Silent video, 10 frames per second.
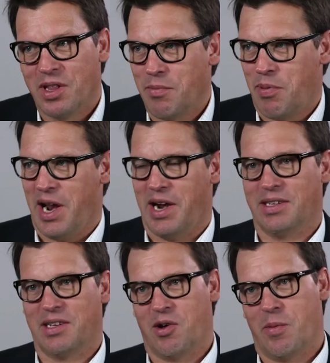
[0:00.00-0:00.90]
The
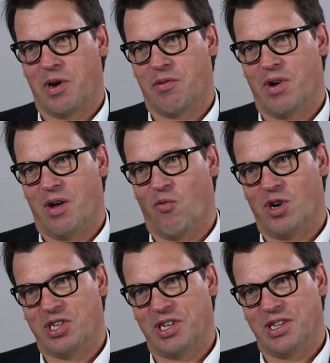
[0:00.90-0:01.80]
parents are coming around
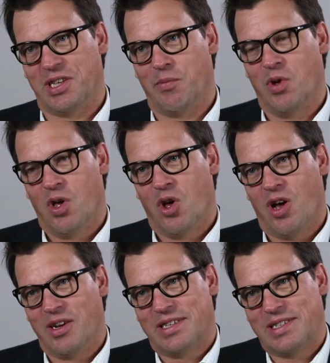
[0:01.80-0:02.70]
watching them,
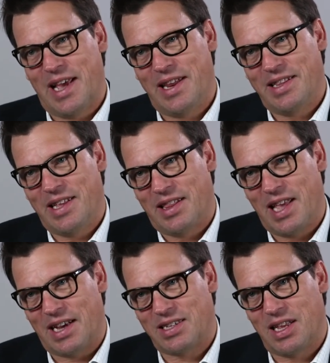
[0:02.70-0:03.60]
understanding that they
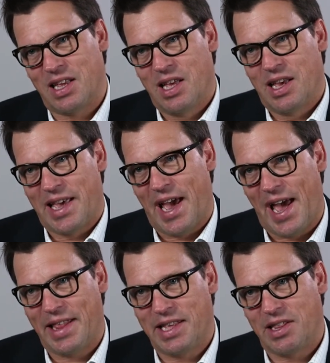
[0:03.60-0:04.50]
actually
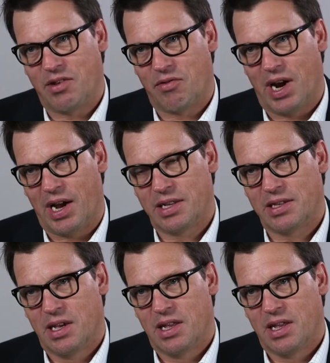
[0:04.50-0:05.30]
can interact.